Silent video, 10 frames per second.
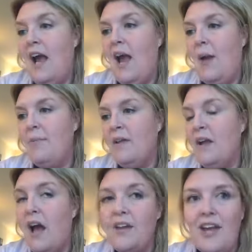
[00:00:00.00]

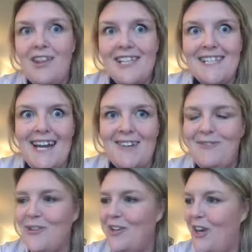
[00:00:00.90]
Another stat
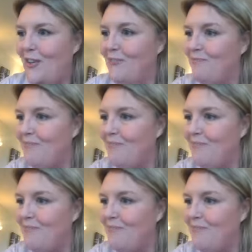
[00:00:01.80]
for you.